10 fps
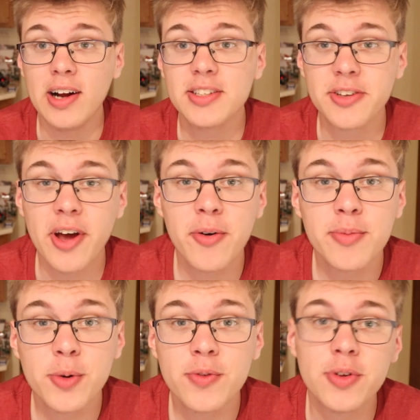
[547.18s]
Alright, so now we
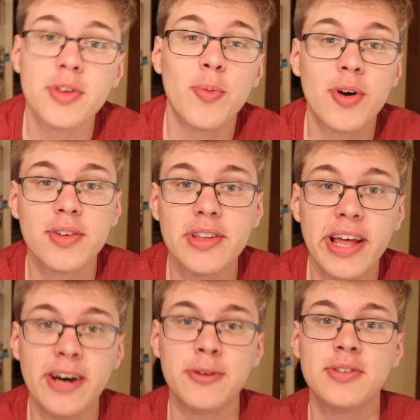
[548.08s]
moved to somewhere else in
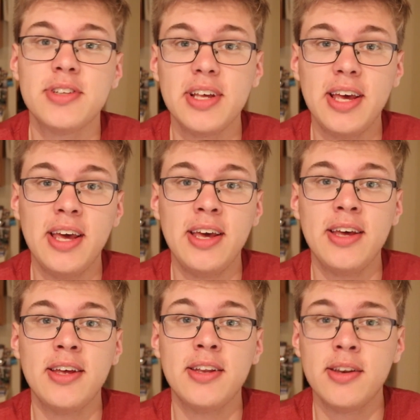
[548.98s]
the house,
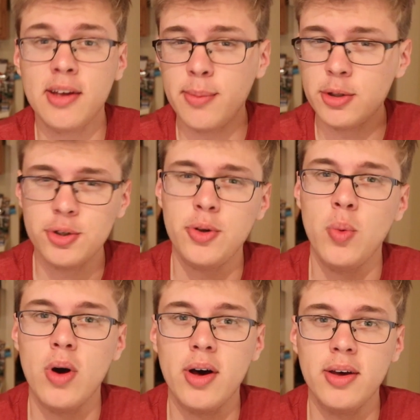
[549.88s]
and I'm gonna show you
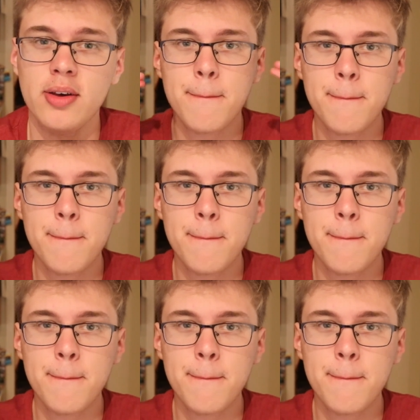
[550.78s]
why.